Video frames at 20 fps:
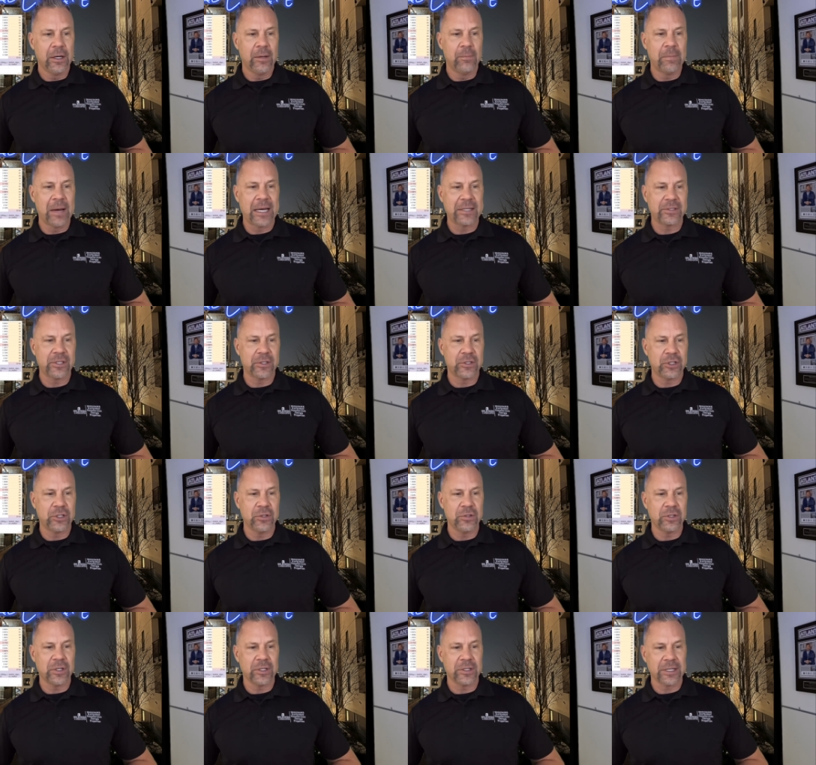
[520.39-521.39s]

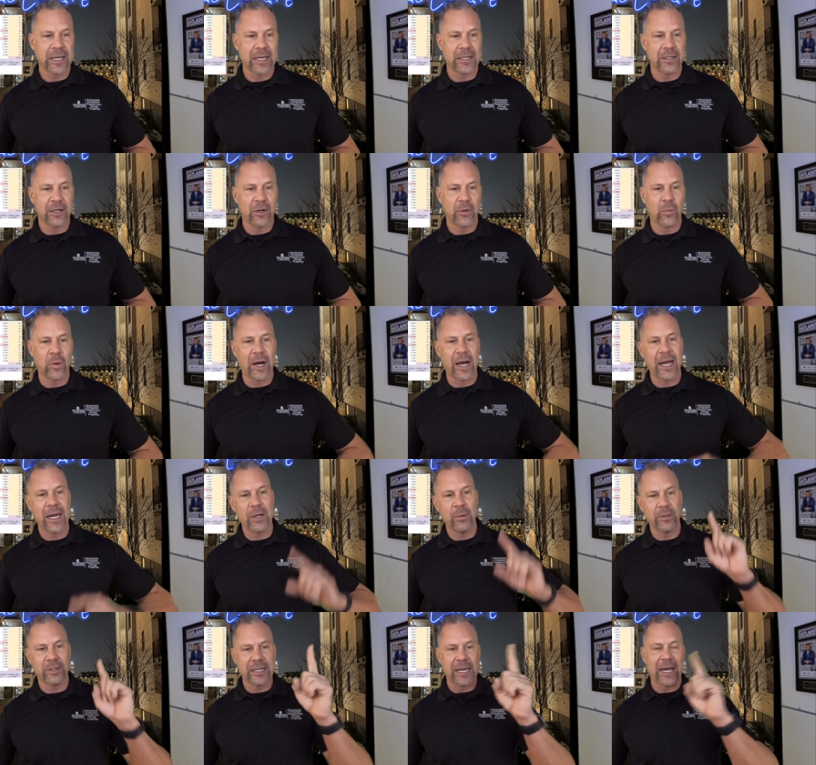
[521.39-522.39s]
Massachusetts and Hawaii
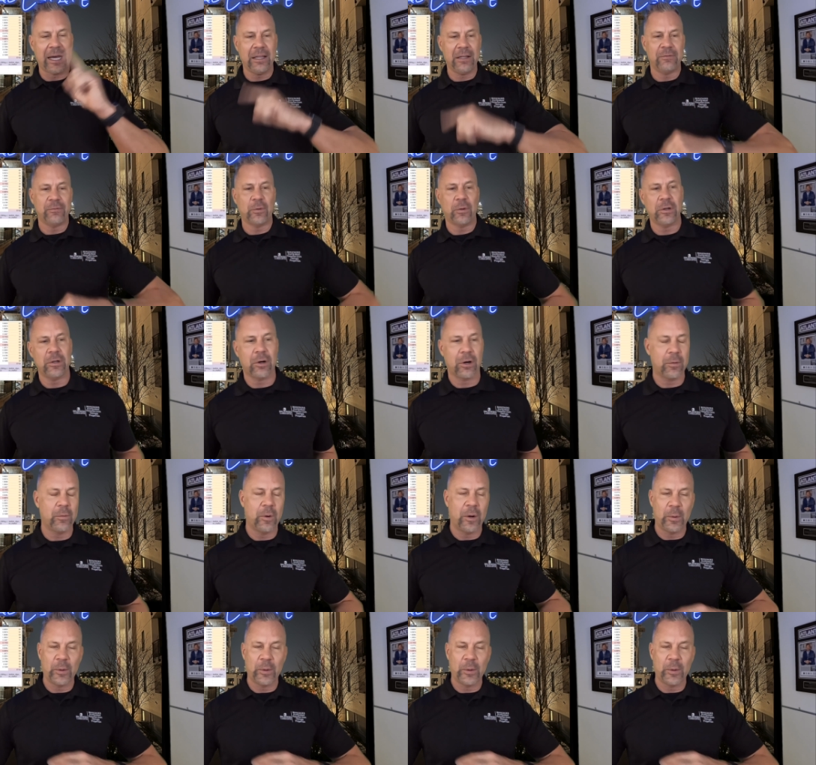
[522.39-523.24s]
with California or